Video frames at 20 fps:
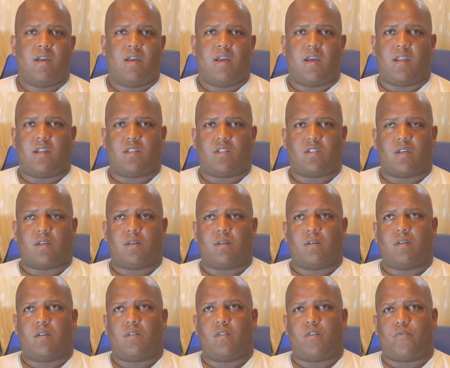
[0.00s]
And it took,
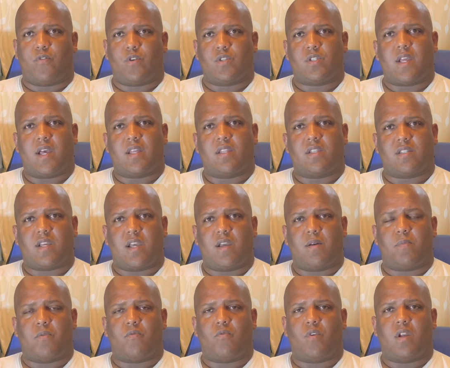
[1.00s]
the first day I had the site
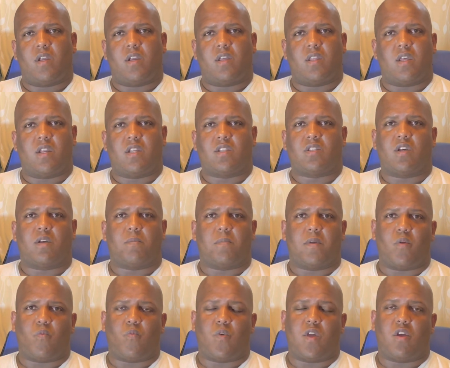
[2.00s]
up and running, and then it took me
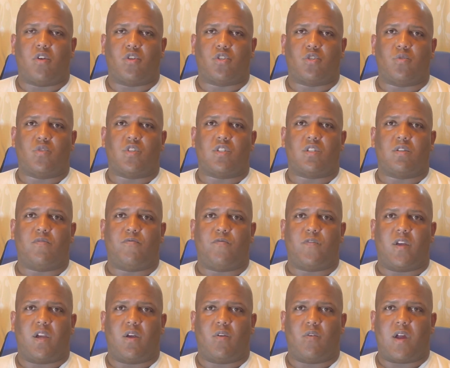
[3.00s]
a week or two just to
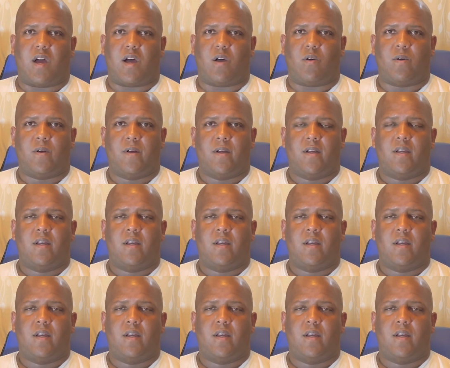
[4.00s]
figure out